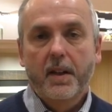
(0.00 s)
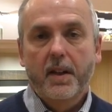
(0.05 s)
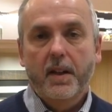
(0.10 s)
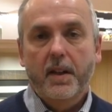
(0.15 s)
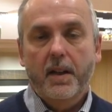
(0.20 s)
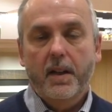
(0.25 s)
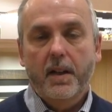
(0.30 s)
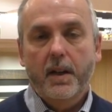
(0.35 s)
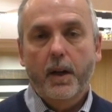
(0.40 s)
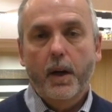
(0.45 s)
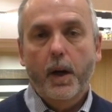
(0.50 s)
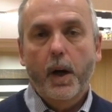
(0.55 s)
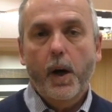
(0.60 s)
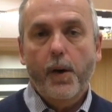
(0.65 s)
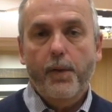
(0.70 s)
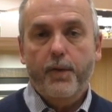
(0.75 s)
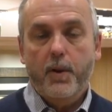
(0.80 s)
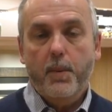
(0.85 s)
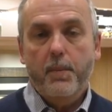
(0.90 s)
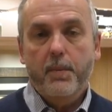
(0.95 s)

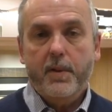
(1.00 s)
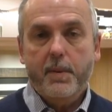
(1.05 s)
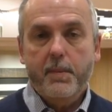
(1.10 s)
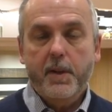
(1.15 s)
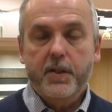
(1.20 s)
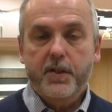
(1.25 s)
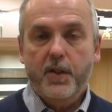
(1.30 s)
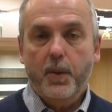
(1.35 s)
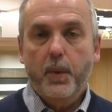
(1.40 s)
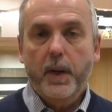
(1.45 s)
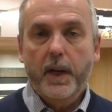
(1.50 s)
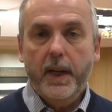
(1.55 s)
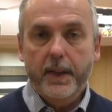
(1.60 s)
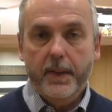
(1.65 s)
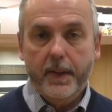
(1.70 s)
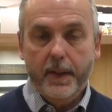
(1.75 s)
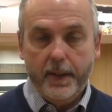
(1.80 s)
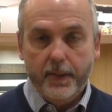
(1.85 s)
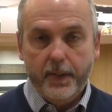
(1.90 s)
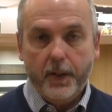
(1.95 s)
however, I'm very much
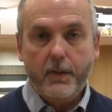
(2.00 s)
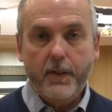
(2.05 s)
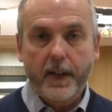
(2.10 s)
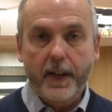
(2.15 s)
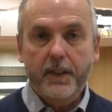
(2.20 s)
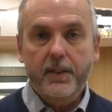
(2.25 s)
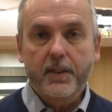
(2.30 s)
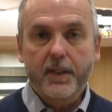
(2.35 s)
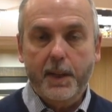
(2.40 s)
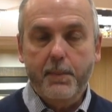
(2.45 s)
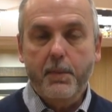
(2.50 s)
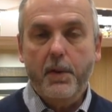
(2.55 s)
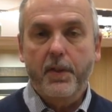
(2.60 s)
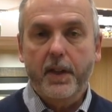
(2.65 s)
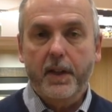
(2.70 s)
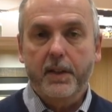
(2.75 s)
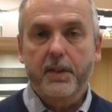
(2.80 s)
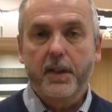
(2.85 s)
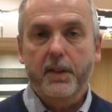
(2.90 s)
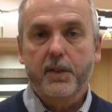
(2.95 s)
aware that in the grand scheme of
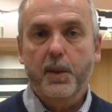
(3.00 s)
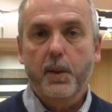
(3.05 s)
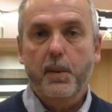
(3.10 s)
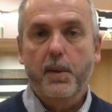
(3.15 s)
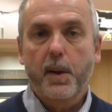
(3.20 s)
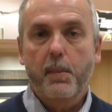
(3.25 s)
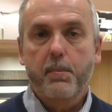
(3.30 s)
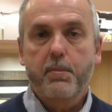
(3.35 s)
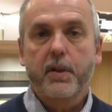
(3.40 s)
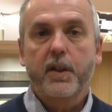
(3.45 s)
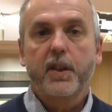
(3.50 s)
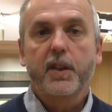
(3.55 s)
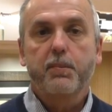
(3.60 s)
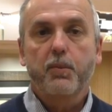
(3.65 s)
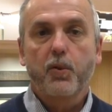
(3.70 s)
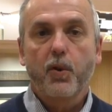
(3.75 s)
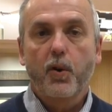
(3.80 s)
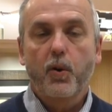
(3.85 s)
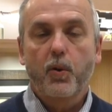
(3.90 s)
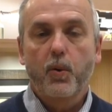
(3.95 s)
things, that's a, a pretty
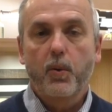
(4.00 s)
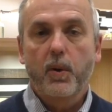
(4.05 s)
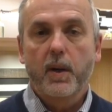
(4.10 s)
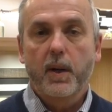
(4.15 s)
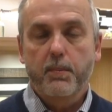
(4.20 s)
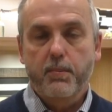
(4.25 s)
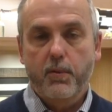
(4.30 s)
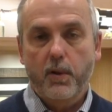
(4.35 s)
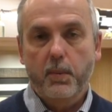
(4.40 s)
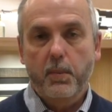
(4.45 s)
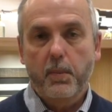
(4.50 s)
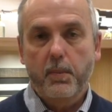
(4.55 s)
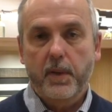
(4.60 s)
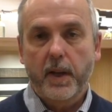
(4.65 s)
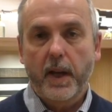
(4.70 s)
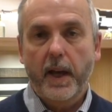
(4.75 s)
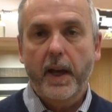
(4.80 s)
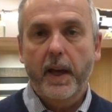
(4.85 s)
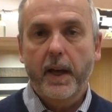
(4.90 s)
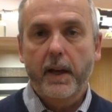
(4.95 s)
small problem
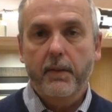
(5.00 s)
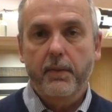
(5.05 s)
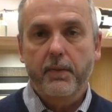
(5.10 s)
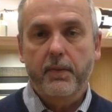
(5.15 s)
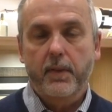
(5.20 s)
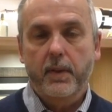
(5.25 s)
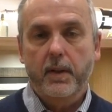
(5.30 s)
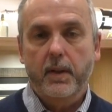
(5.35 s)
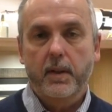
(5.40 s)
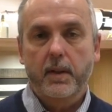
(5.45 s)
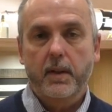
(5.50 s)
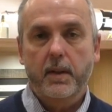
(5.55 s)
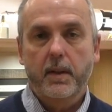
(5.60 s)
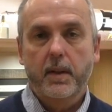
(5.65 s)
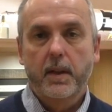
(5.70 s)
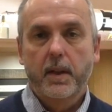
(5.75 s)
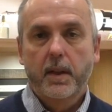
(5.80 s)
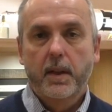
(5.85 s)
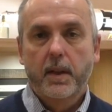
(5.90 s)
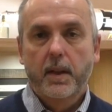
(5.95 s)
to
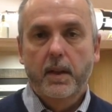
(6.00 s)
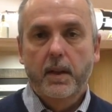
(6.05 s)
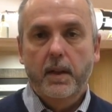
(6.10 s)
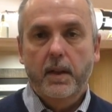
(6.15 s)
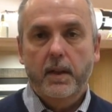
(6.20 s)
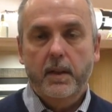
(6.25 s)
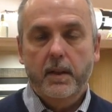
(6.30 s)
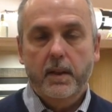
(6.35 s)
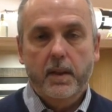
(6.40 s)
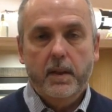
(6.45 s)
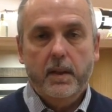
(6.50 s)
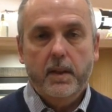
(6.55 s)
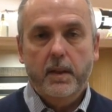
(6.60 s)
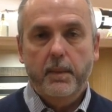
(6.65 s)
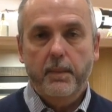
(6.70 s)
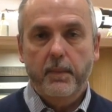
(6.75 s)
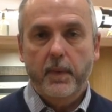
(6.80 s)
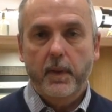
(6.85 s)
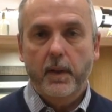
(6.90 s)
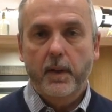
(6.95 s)
have in
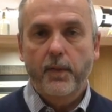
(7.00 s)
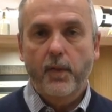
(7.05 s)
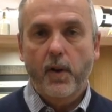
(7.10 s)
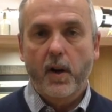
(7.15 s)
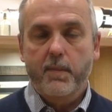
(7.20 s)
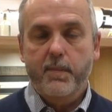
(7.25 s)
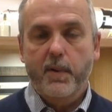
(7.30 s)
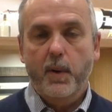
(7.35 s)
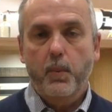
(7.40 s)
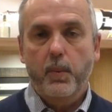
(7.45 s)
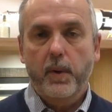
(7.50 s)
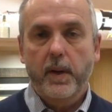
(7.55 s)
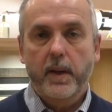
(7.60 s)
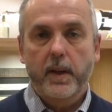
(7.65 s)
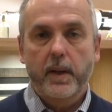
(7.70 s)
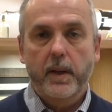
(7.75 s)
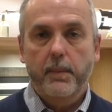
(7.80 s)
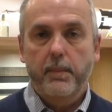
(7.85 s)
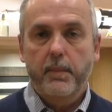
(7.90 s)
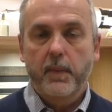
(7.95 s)
an environment
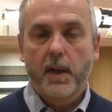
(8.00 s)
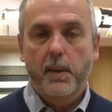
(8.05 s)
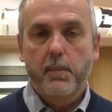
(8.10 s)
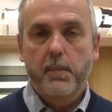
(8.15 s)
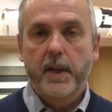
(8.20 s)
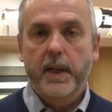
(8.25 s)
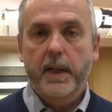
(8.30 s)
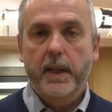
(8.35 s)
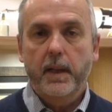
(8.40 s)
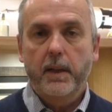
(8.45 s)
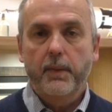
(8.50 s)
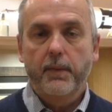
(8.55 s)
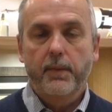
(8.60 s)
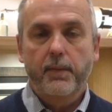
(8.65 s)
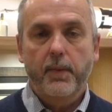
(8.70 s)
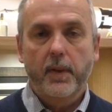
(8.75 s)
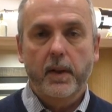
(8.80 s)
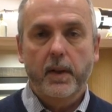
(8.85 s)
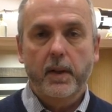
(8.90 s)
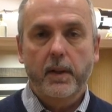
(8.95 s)
where you know, many
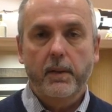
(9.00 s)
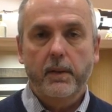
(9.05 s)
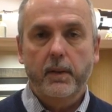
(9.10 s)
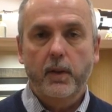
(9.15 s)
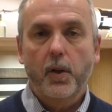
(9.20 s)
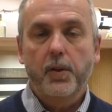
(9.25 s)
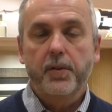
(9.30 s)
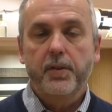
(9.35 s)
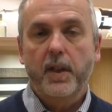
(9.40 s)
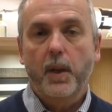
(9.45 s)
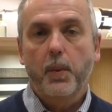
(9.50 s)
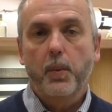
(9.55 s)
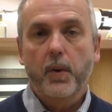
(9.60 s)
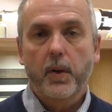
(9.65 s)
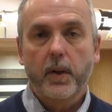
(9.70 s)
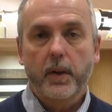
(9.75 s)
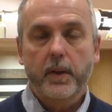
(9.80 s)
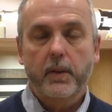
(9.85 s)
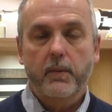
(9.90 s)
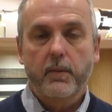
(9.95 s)
have uh, lost their
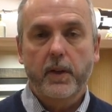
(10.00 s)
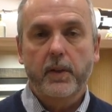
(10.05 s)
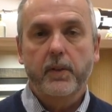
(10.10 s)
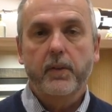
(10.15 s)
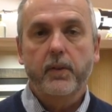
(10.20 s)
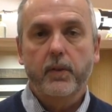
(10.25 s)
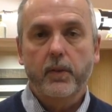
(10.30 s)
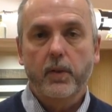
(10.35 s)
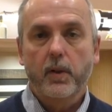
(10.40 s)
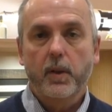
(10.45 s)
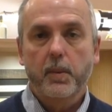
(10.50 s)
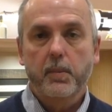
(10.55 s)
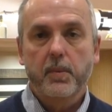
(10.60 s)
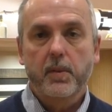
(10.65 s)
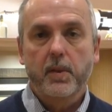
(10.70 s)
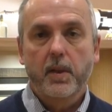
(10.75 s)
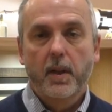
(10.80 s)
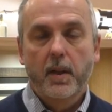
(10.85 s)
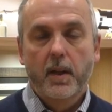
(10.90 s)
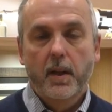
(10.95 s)
work in recent
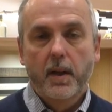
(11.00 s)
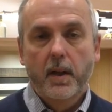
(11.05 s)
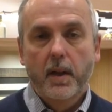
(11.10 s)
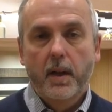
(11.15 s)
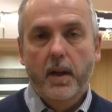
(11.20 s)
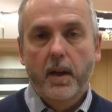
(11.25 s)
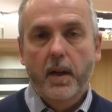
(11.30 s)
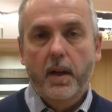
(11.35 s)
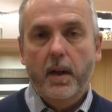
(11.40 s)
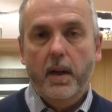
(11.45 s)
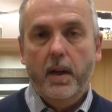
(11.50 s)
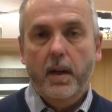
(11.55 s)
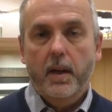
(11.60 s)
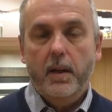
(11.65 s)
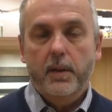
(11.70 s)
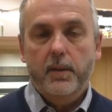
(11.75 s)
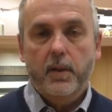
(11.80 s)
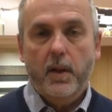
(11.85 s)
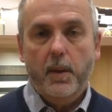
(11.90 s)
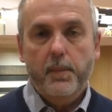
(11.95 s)
times.
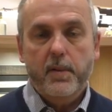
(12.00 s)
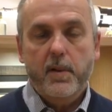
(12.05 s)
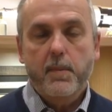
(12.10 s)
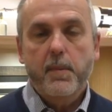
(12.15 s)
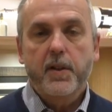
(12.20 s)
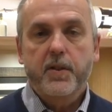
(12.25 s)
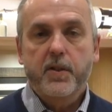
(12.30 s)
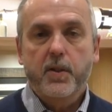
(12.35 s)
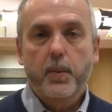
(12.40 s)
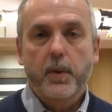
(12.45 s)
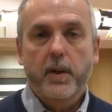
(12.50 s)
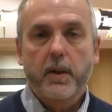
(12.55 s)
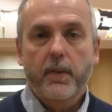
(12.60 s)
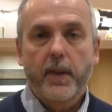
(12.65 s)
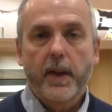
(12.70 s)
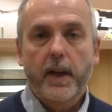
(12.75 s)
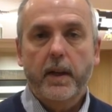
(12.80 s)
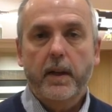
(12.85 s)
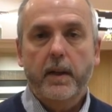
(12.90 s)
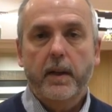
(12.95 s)
Uh, so I'm very much aware of that